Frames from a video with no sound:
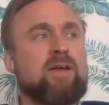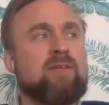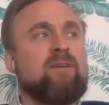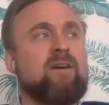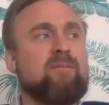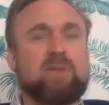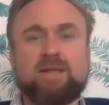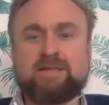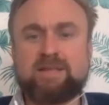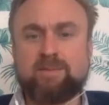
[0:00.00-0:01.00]
5
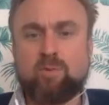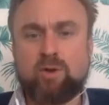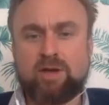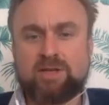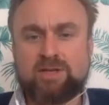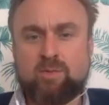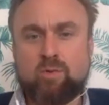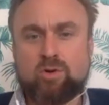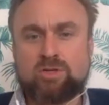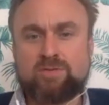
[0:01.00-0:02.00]
minutes in the morning as he
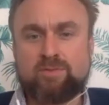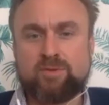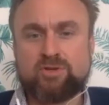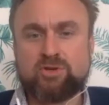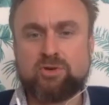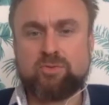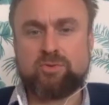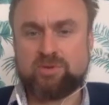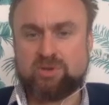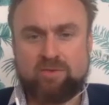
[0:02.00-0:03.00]
walks from the tube
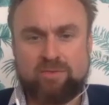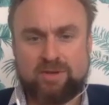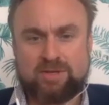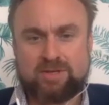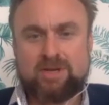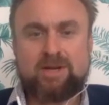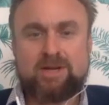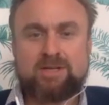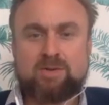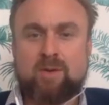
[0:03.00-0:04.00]
to his office.
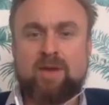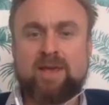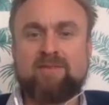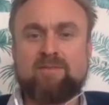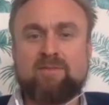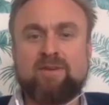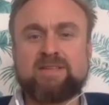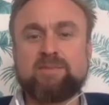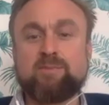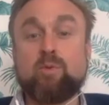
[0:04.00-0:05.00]
So I might give him a very
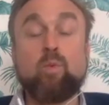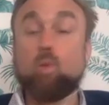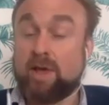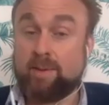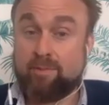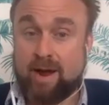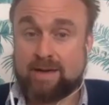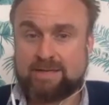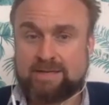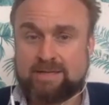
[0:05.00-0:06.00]
simple walking
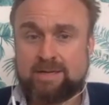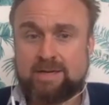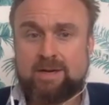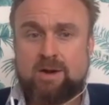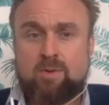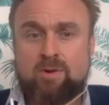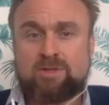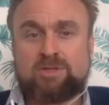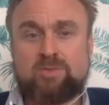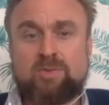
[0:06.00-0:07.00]
practice. Whereas
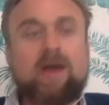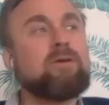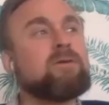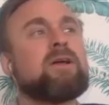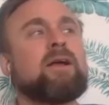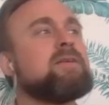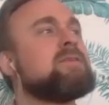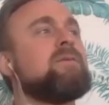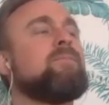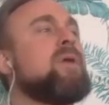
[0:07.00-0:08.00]
someone else, like
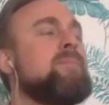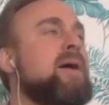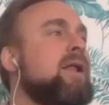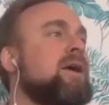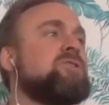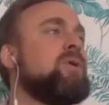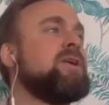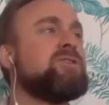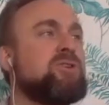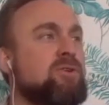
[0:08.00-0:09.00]
I met like a
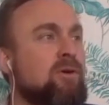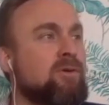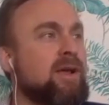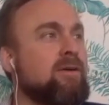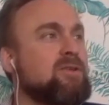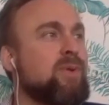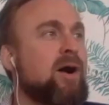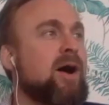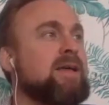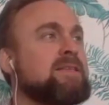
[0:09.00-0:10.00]
22-year-old here at this
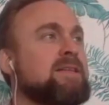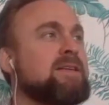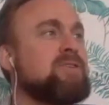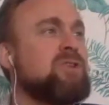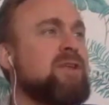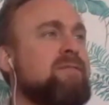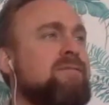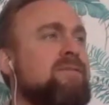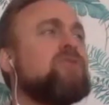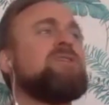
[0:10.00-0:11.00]
party yesterday, who's just
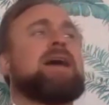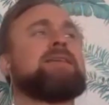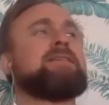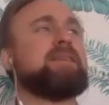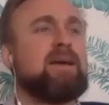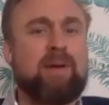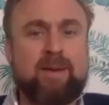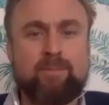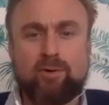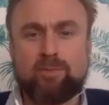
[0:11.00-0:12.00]
enthusiastic about
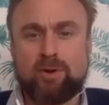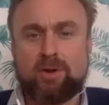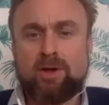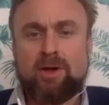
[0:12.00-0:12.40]
embodiment.